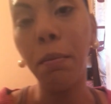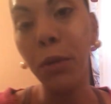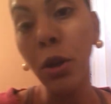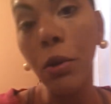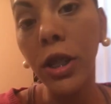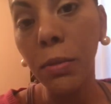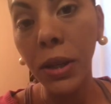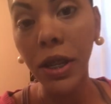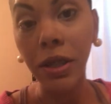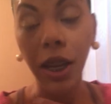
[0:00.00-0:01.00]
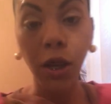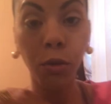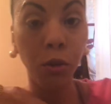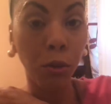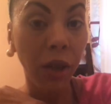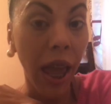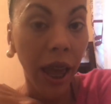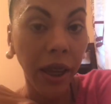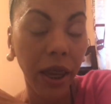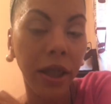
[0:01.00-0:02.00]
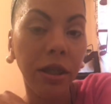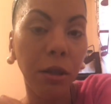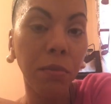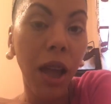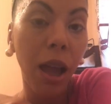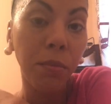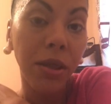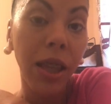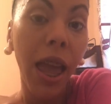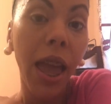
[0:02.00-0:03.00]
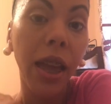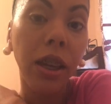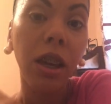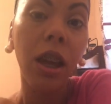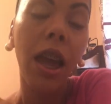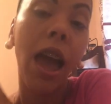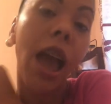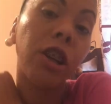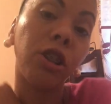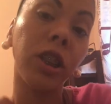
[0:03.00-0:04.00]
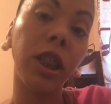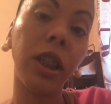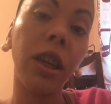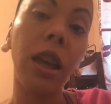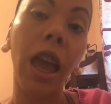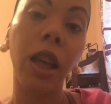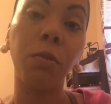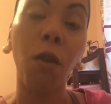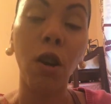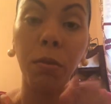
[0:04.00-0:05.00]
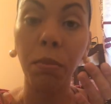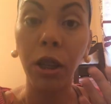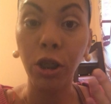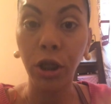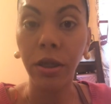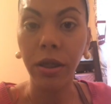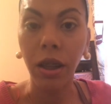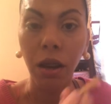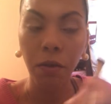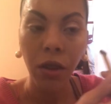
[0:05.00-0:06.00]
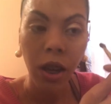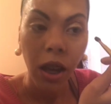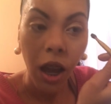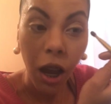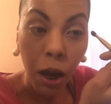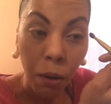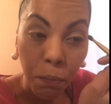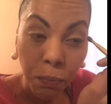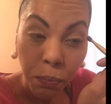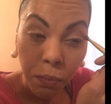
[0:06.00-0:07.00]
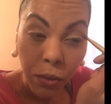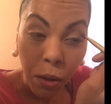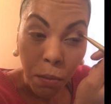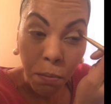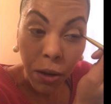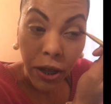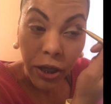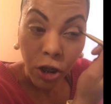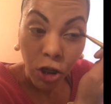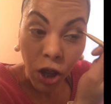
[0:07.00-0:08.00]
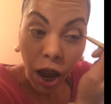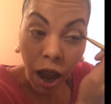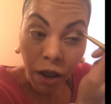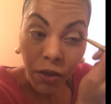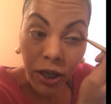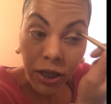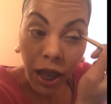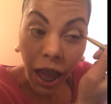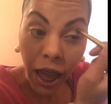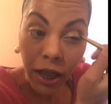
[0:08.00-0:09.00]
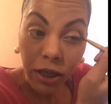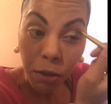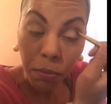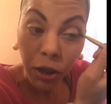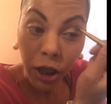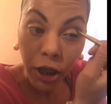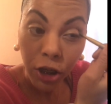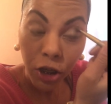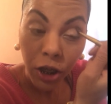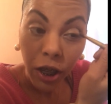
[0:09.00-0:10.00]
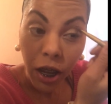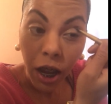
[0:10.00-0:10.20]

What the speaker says: Pure is because they don't do tack, and sometimes tack actually, as far as blush and stuff, but Javi's has a blush